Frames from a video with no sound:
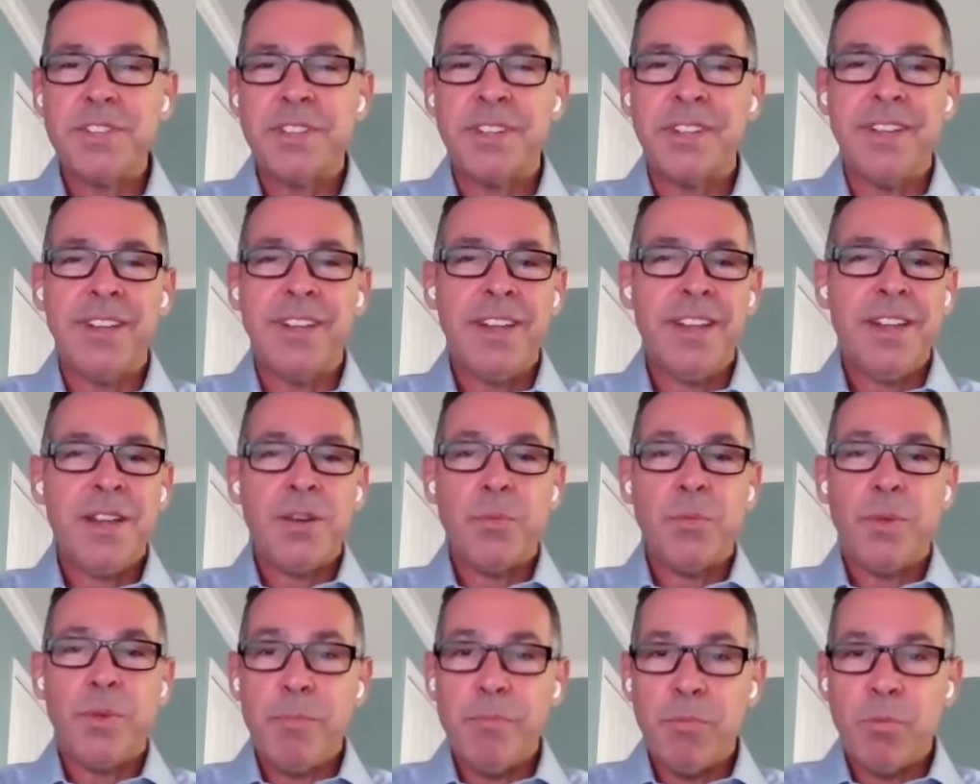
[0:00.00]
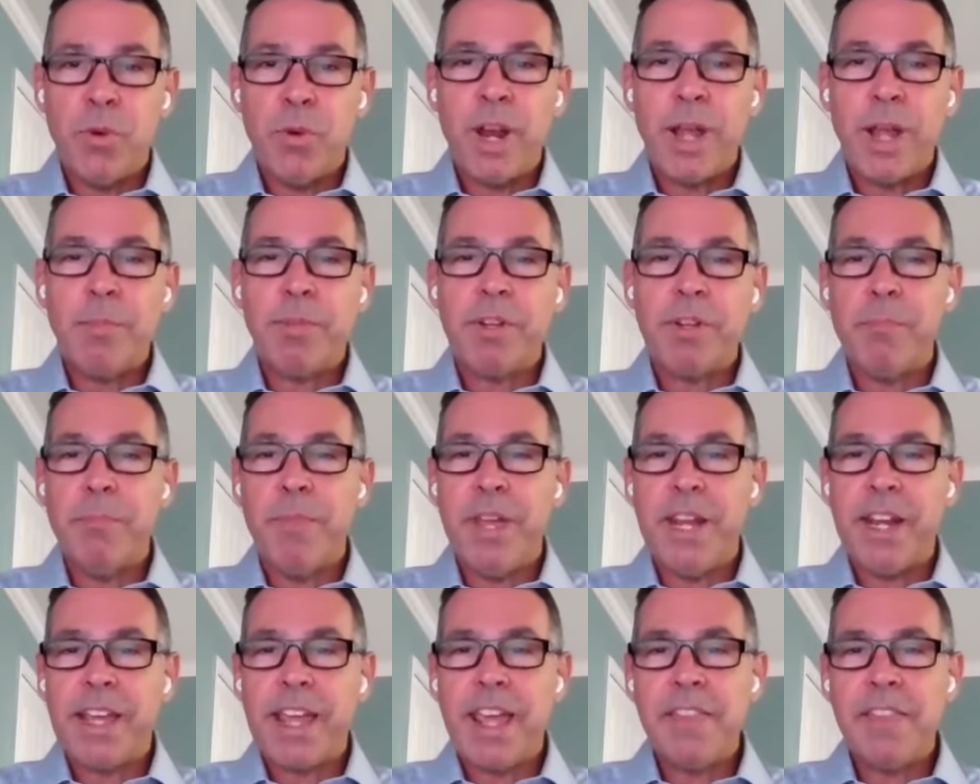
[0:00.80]
and we were able to
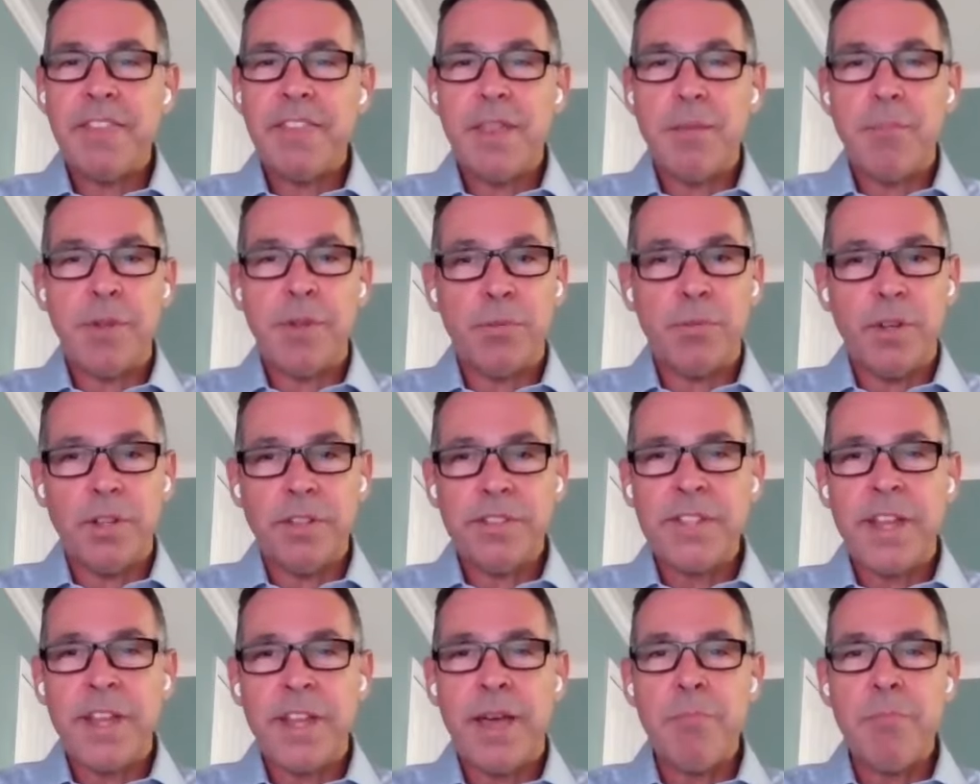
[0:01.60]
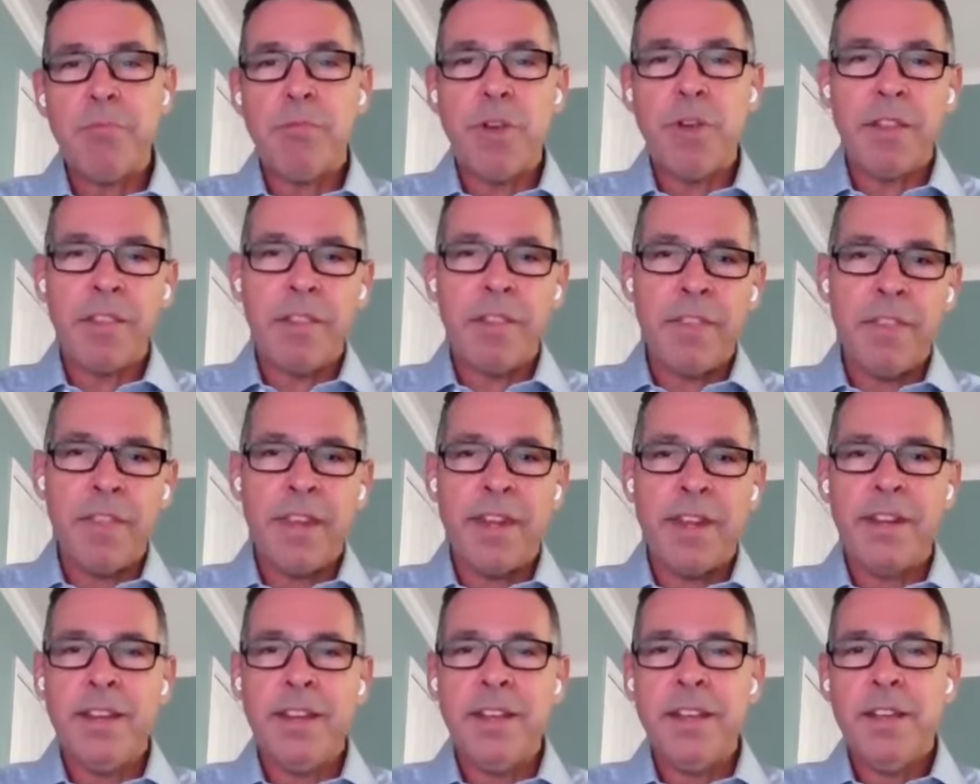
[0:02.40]
mitigate them in real time rather
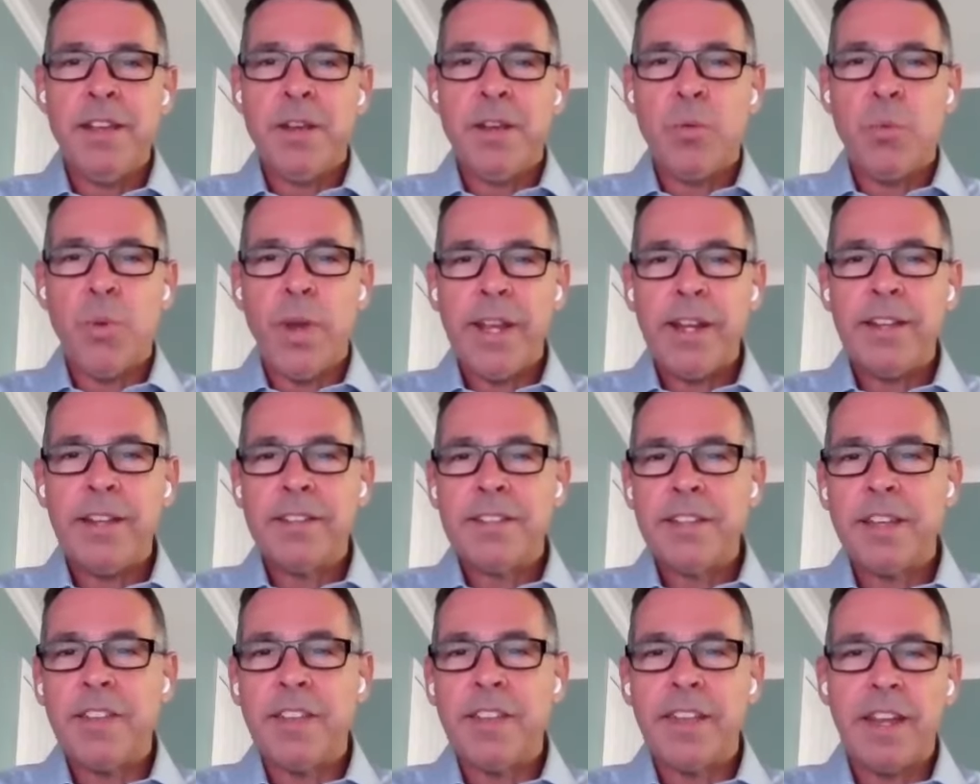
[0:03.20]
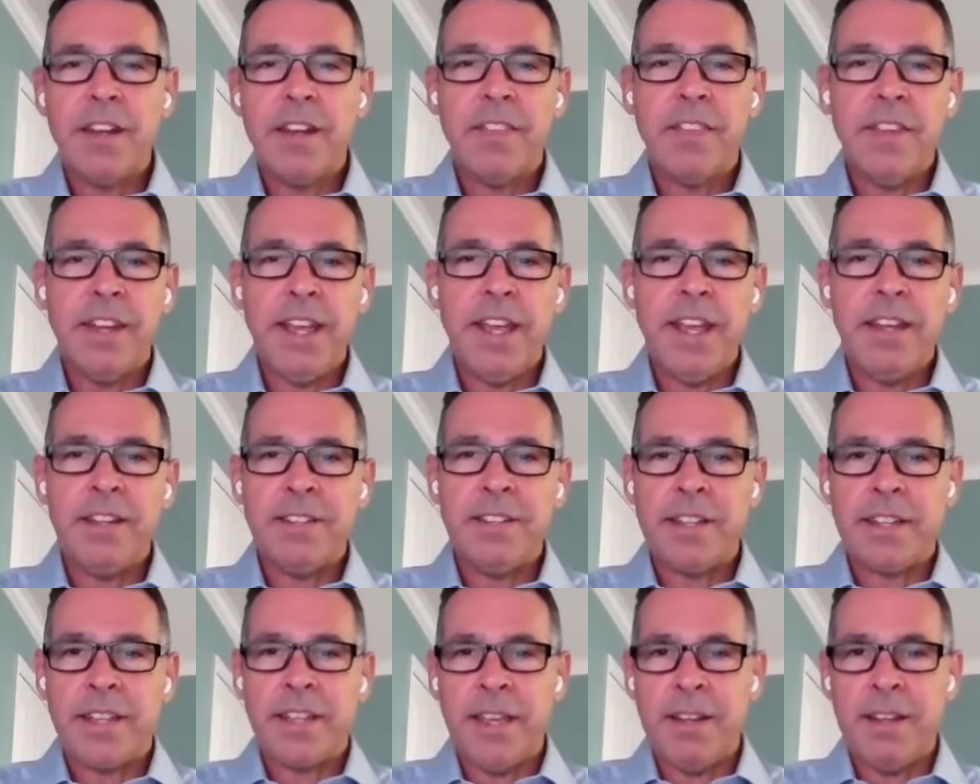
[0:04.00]
than waiting till the end of the day
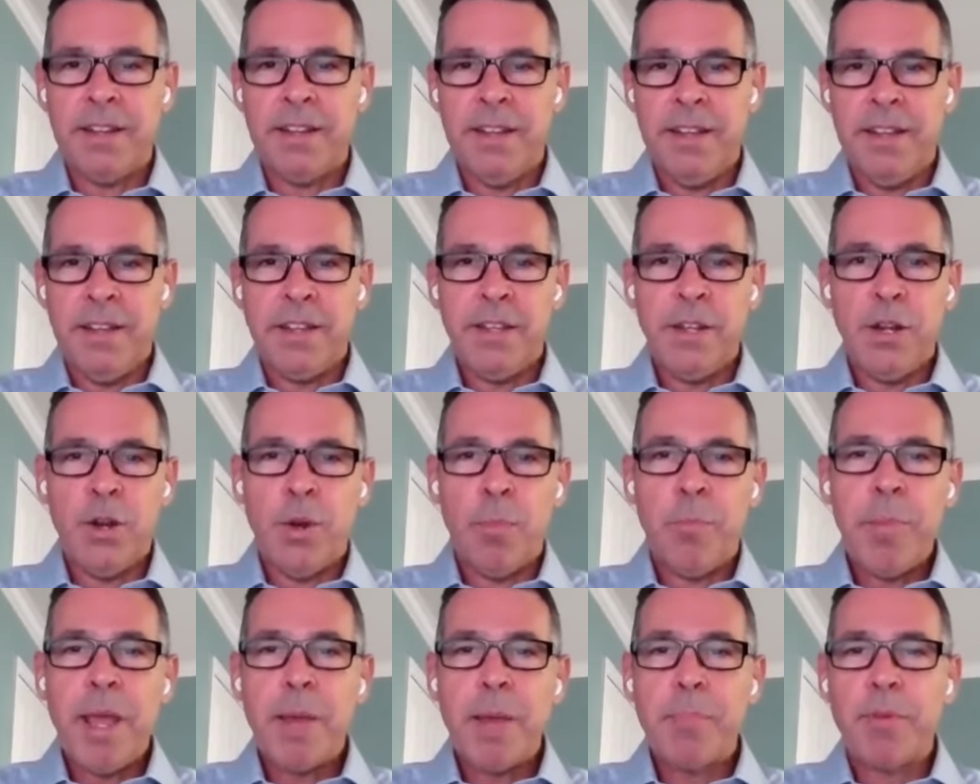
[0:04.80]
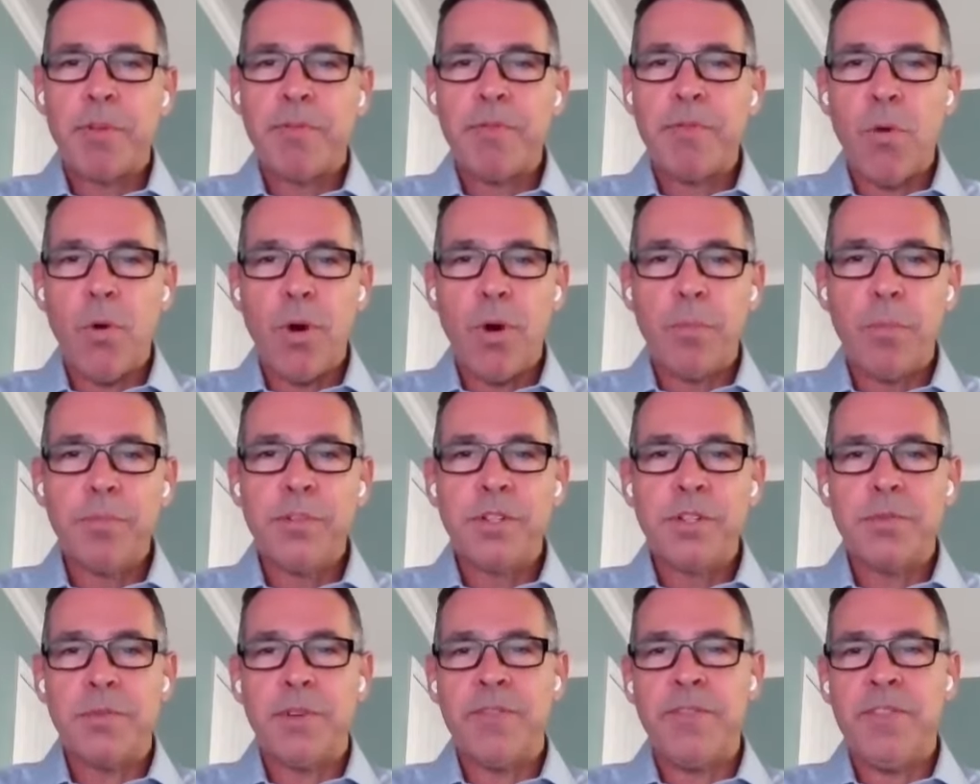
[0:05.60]
to get a paper form
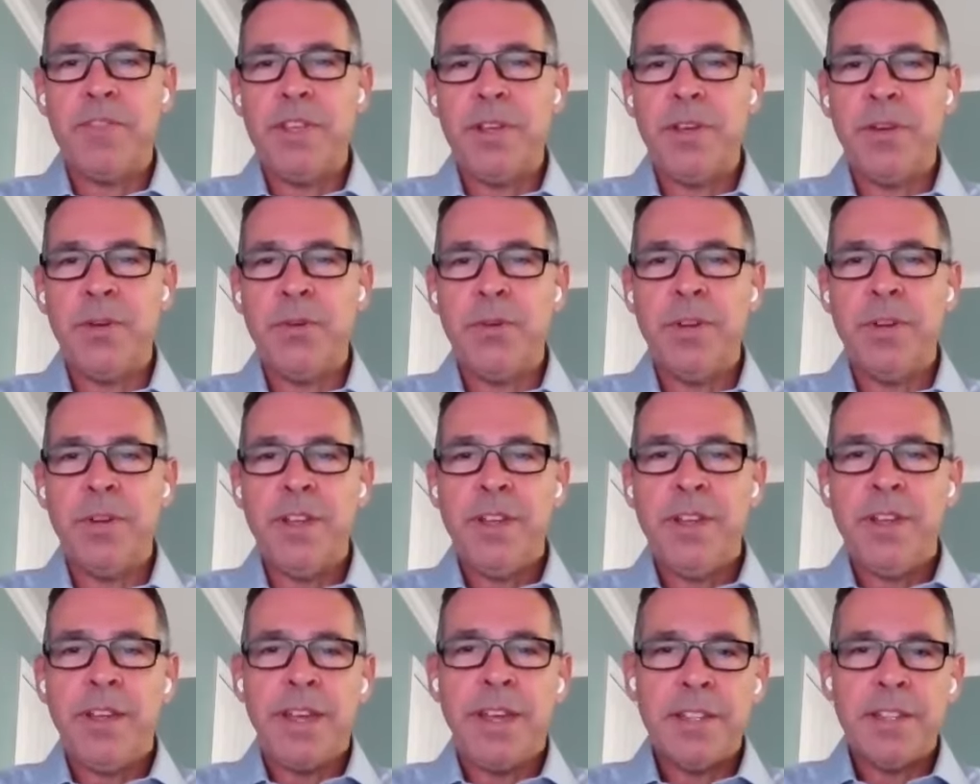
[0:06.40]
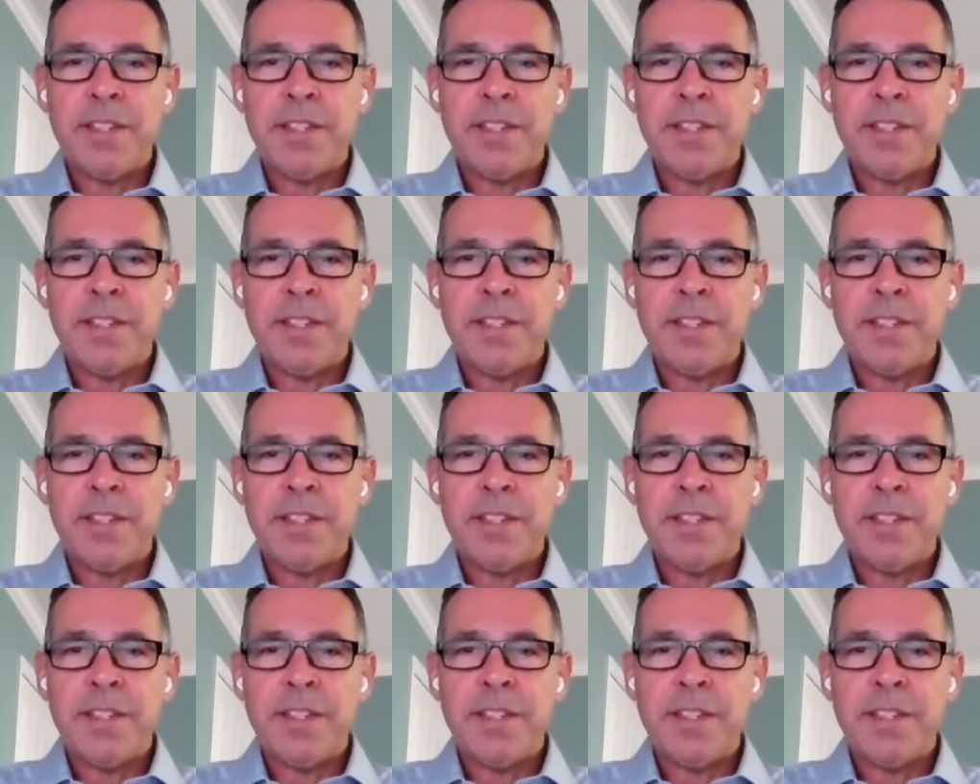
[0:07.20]
to review and